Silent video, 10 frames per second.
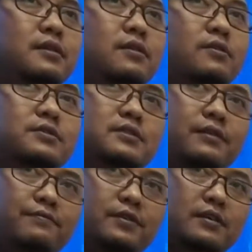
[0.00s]
or
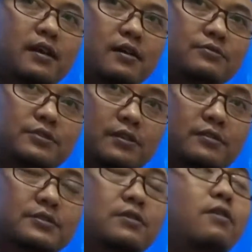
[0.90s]
several
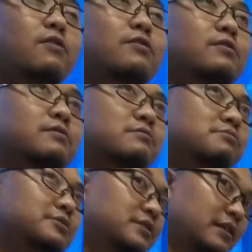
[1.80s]
authors or
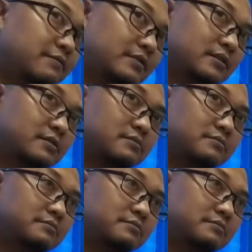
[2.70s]
several